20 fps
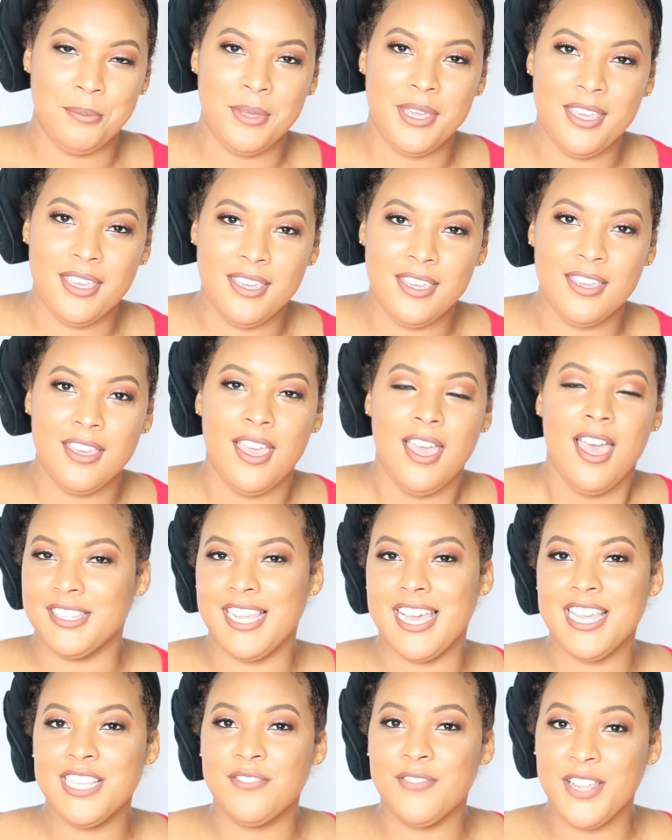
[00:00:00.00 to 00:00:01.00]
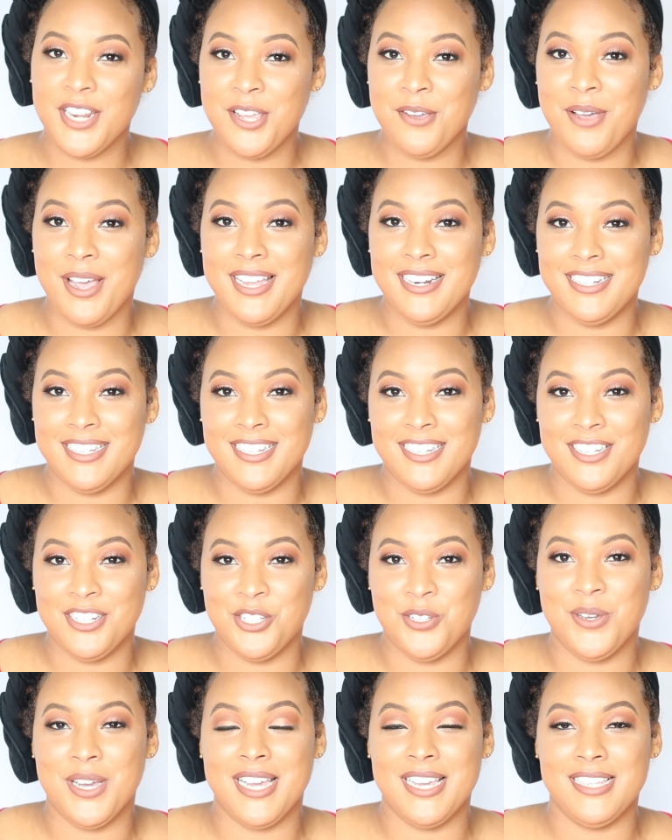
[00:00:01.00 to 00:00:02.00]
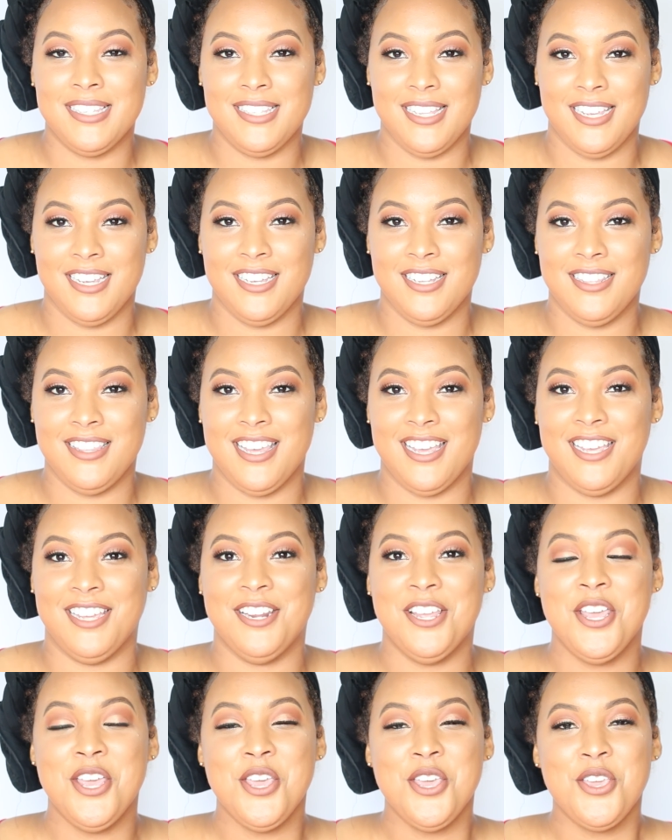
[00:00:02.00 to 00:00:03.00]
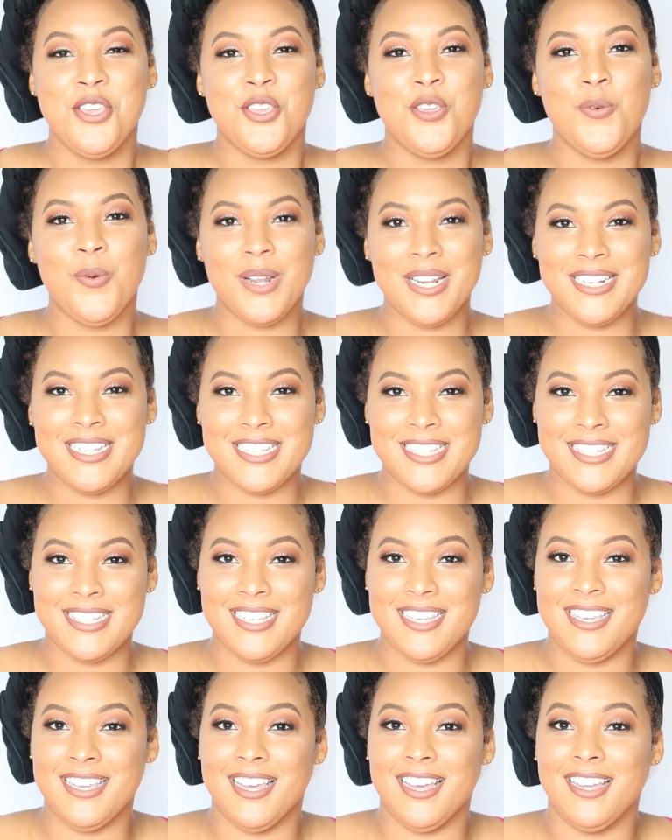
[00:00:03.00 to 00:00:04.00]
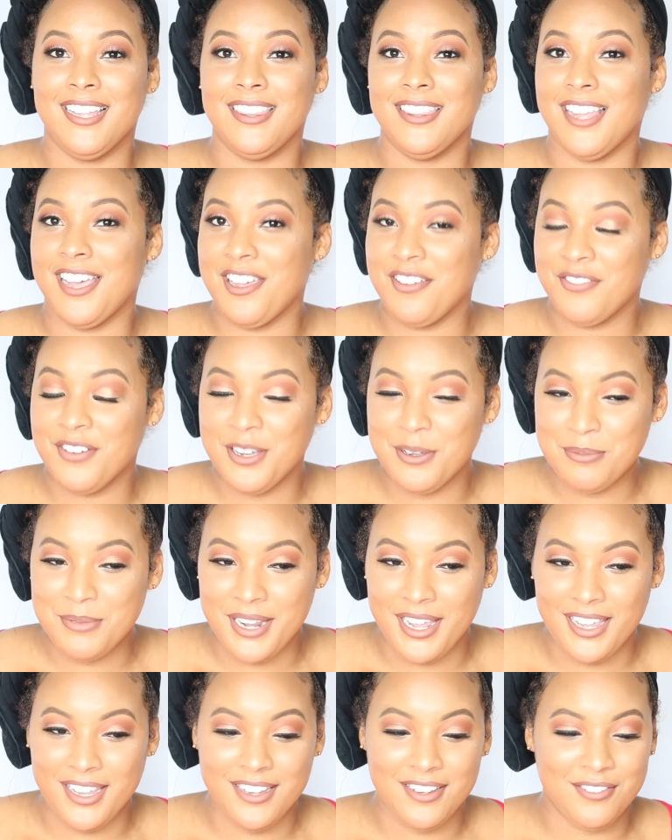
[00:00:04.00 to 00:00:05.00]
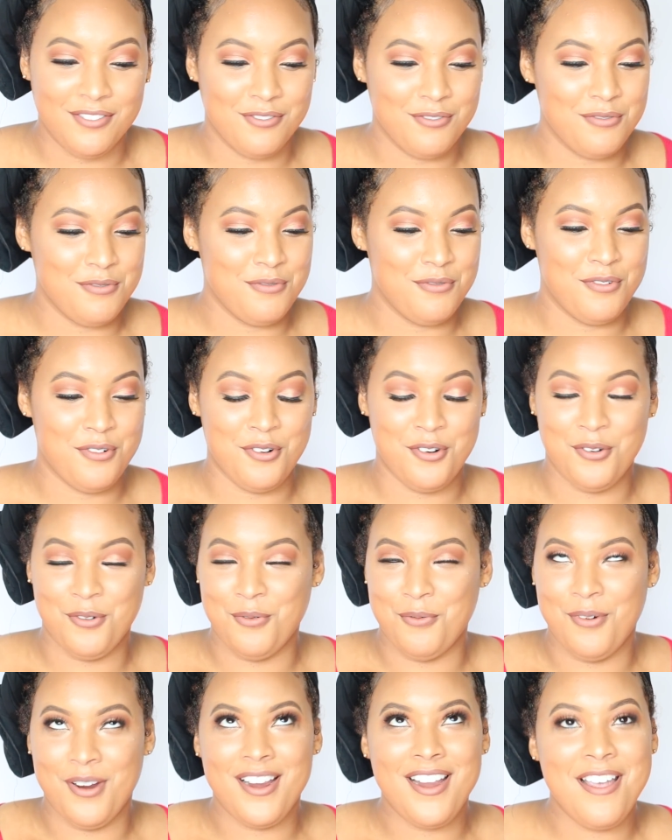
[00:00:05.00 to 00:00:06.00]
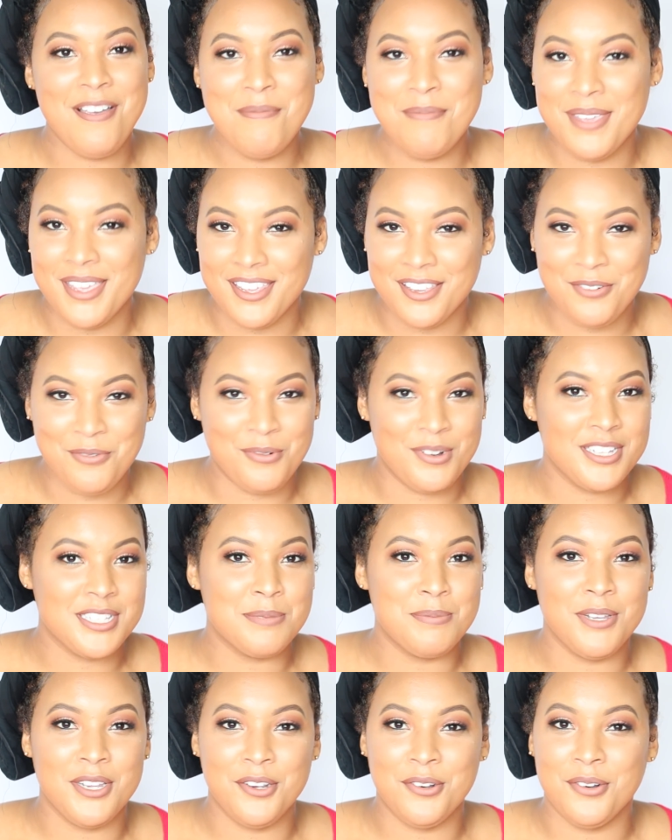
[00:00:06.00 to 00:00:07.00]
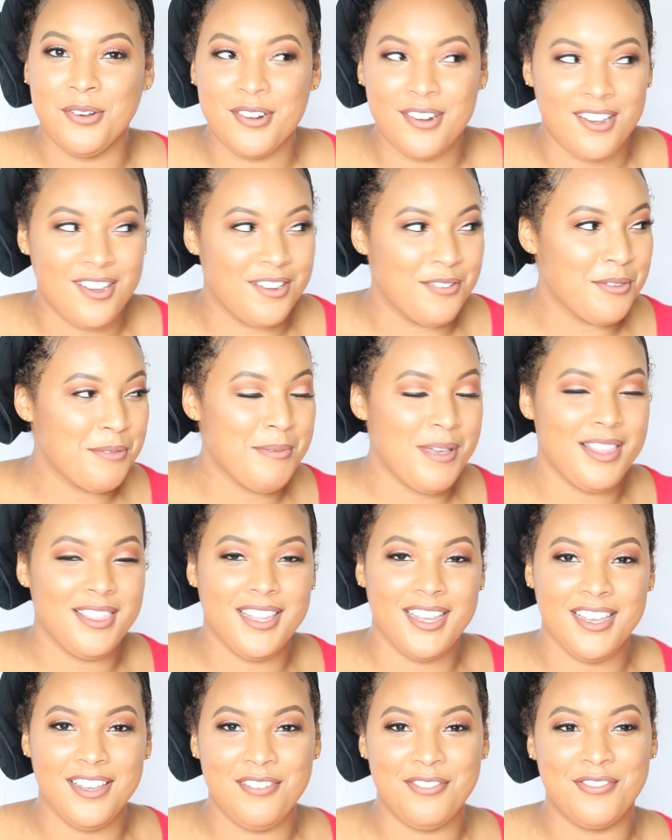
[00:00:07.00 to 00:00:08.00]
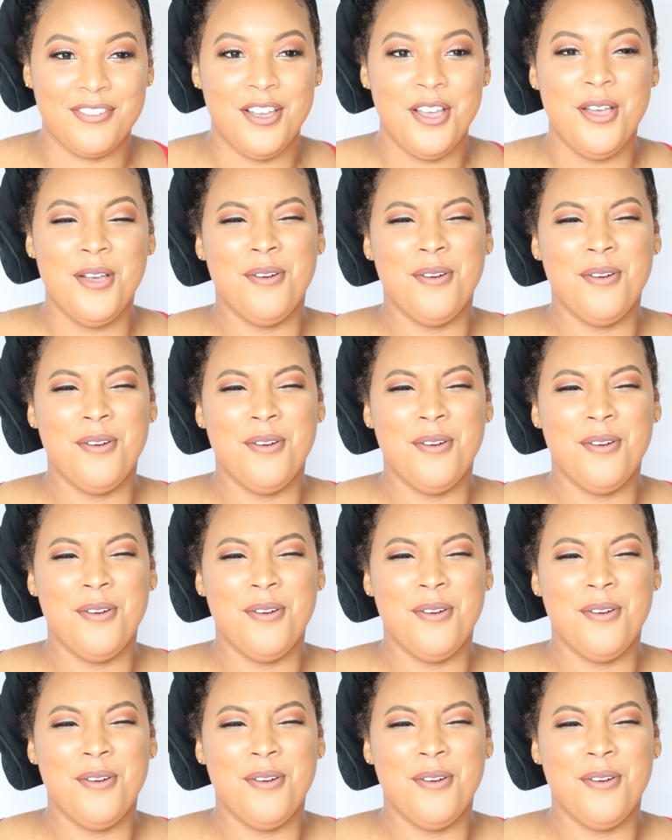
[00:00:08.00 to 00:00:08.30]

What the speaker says: B. Last video I did, you guys said that you wanted to see a life update for where I've been, what's been going on with my life.